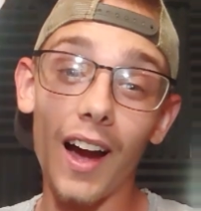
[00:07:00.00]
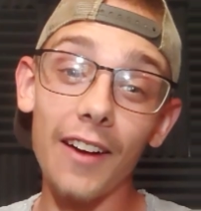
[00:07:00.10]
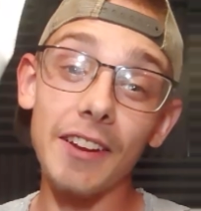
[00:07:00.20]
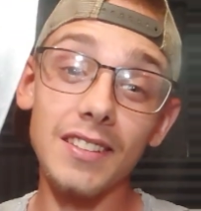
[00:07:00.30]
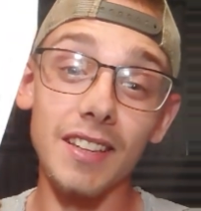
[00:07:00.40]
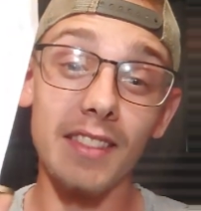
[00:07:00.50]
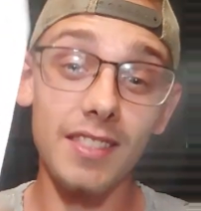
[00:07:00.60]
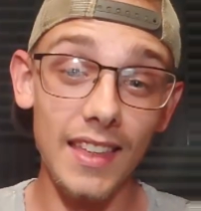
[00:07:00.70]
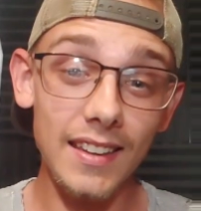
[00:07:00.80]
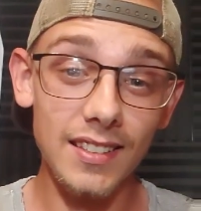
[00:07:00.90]
Obviously
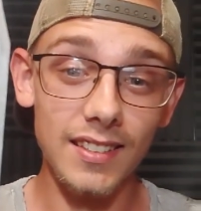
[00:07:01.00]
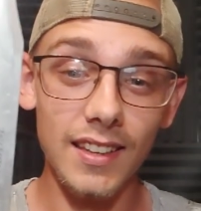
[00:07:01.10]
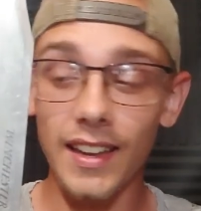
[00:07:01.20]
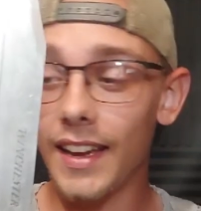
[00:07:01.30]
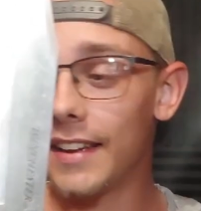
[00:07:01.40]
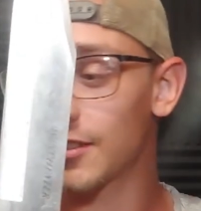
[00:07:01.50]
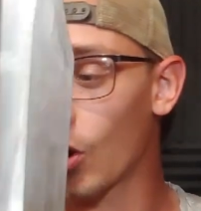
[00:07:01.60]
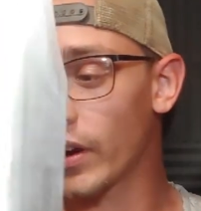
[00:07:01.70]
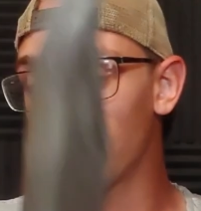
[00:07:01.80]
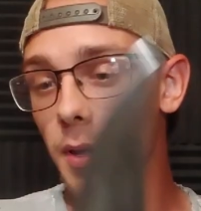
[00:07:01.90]
this is
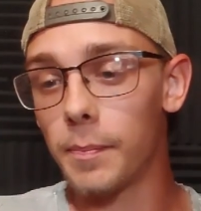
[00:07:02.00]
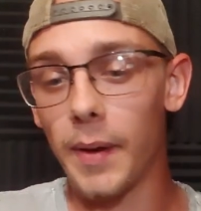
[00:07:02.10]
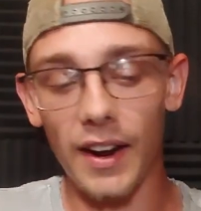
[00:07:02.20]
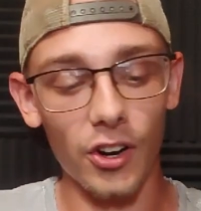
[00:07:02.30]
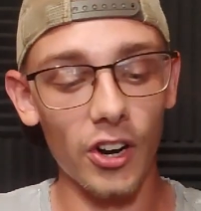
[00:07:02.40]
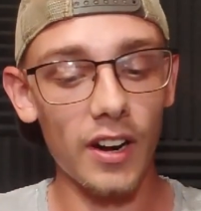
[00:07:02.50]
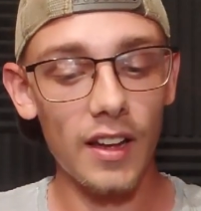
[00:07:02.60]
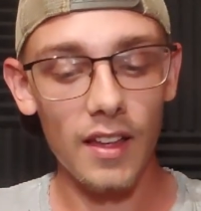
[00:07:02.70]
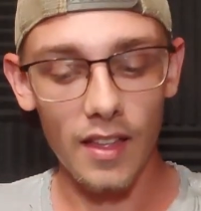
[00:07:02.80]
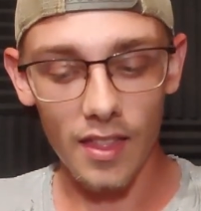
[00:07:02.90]
going to be better
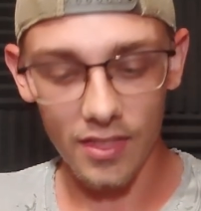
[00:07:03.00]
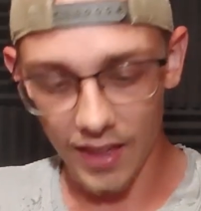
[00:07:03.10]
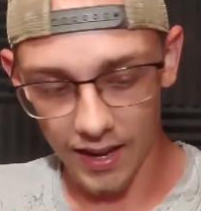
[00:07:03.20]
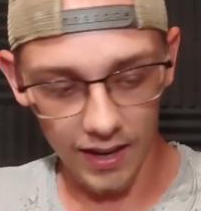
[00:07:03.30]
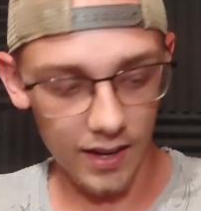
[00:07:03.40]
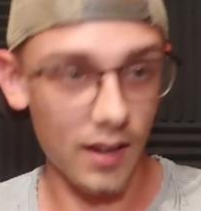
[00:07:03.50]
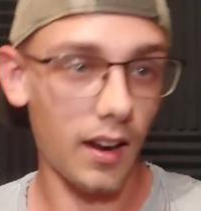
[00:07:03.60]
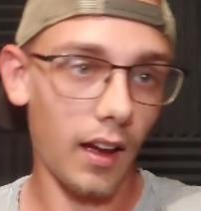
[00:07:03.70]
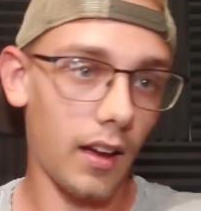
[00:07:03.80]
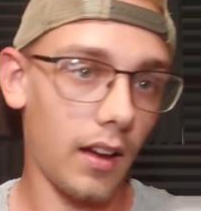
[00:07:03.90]
than,